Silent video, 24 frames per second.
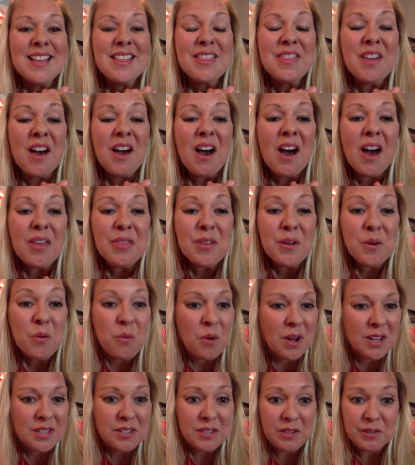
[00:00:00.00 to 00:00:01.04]
The author
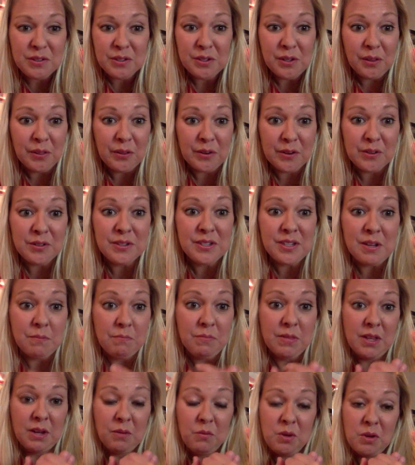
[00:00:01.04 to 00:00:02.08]
wants us to learn
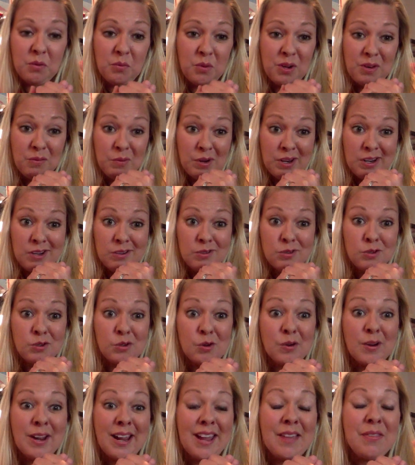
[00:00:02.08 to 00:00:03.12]
something when we read a
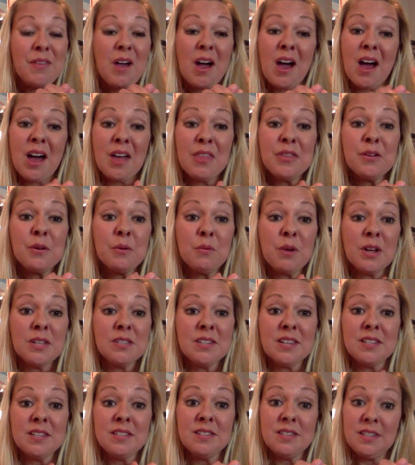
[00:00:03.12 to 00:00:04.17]
story, and the author
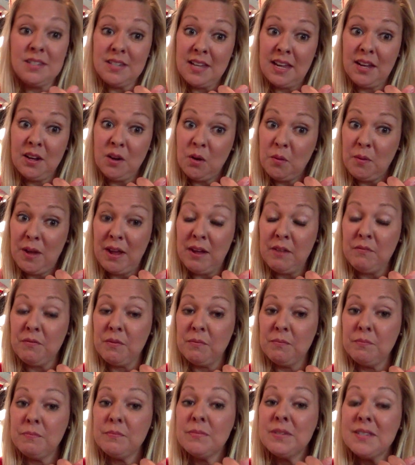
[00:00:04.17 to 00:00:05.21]
wants us to take away
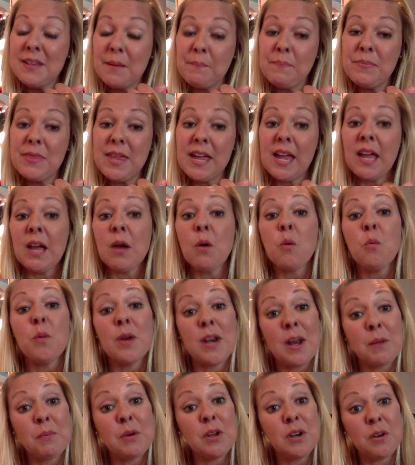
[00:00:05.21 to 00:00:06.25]
something when
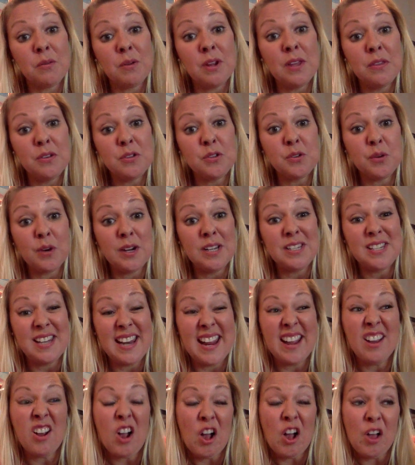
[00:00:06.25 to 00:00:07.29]
I'm going to read the story
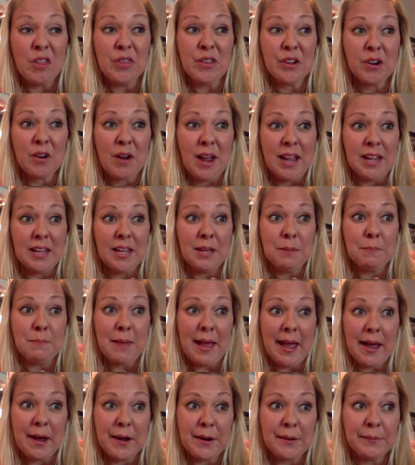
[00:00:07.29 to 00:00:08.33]
today called The Cranky
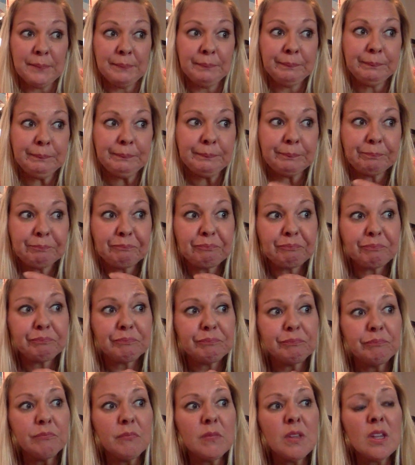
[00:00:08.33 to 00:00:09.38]
Bear.
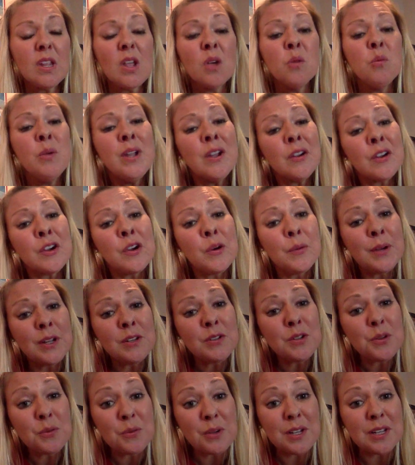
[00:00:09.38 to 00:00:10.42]
We are going
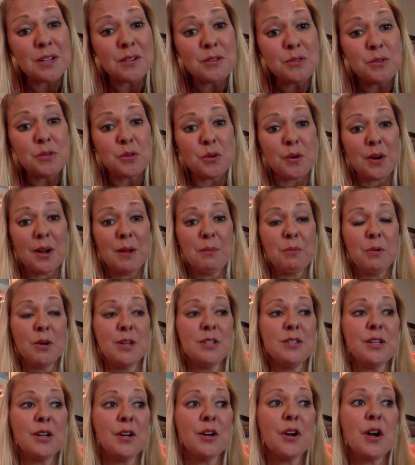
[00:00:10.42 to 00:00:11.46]
to read a story,
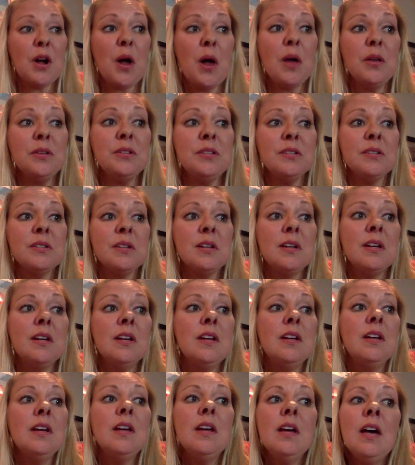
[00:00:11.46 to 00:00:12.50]
boys and girls,
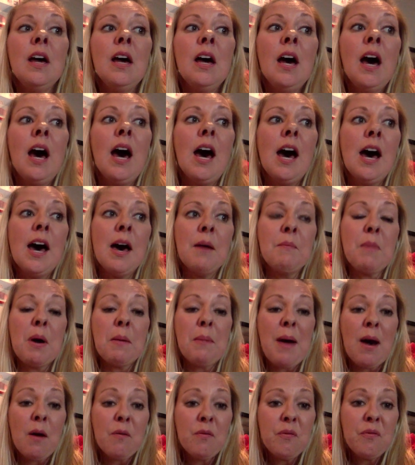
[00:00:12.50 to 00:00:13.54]

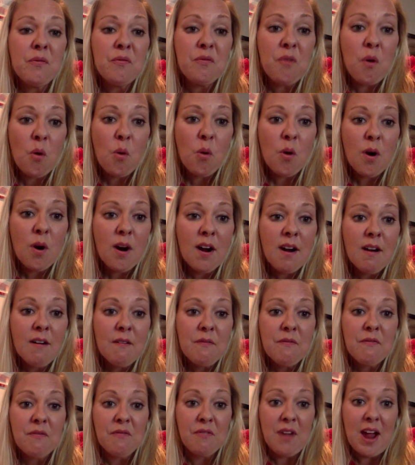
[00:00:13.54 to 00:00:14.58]
about four
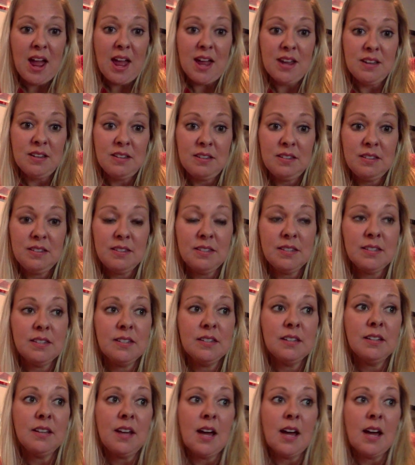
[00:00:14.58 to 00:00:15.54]
friends